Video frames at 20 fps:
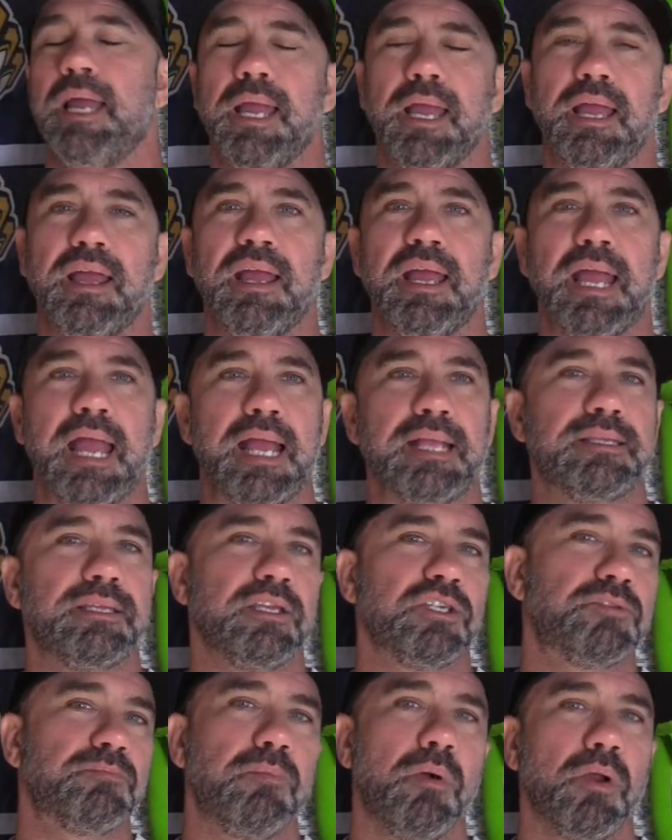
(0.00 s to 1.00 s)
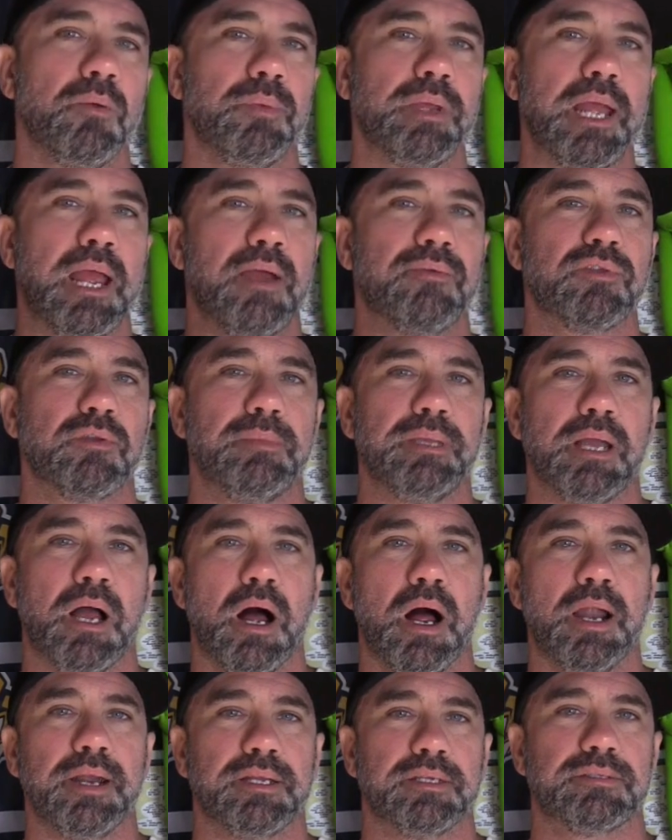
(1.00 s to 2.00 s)
at this point, we have to be
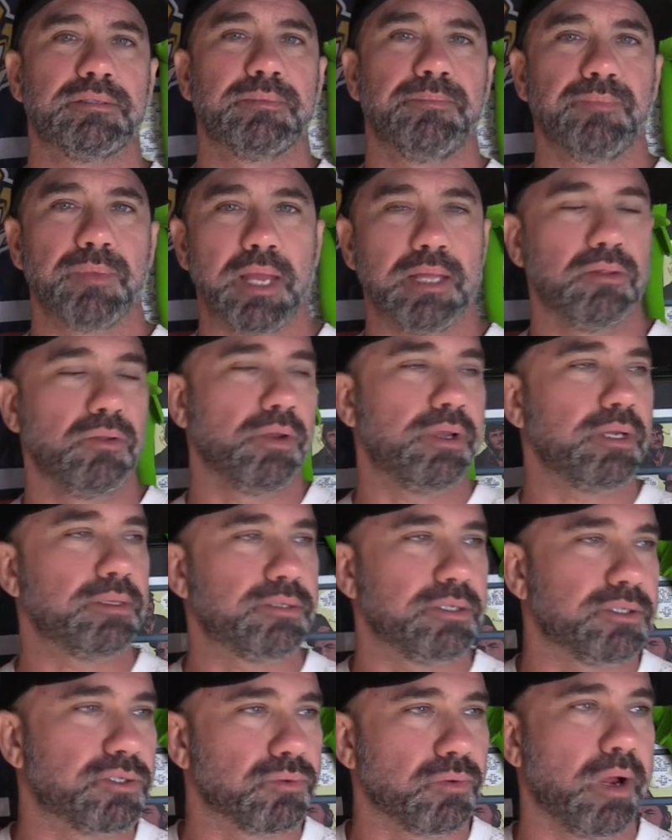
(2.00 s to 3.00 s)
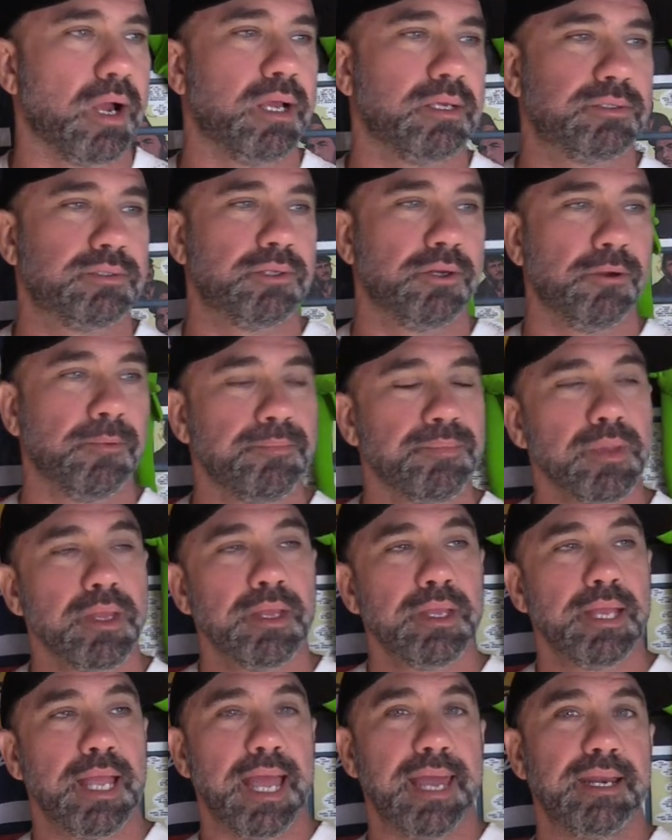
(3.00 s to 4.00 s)
honest and look at this roster,
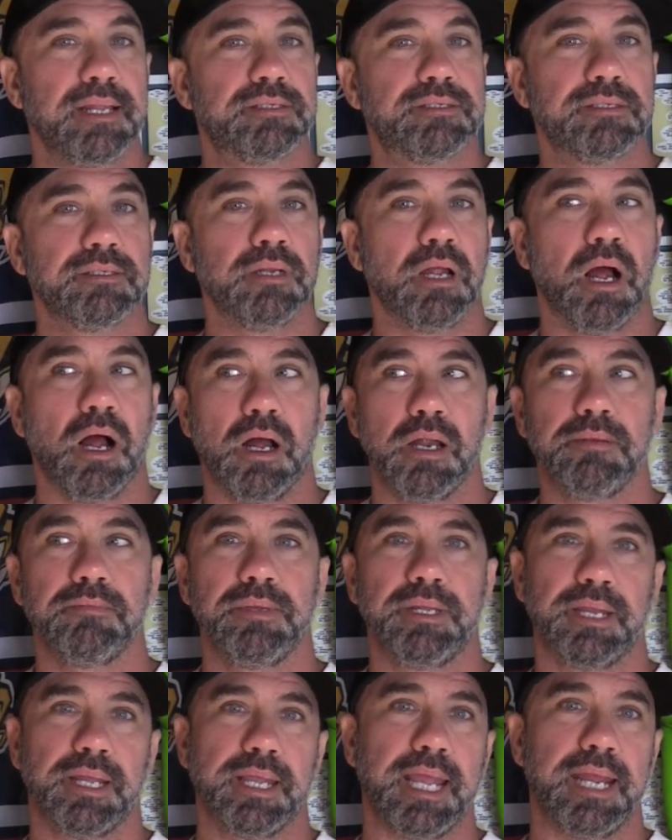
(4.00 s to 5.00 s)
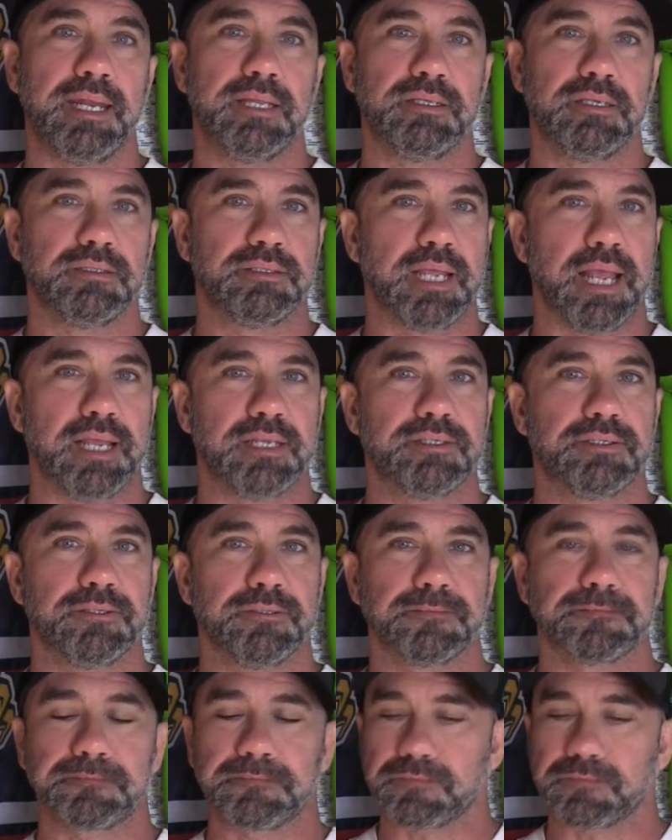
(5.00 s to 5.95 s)
and it's an unmitigated disaster.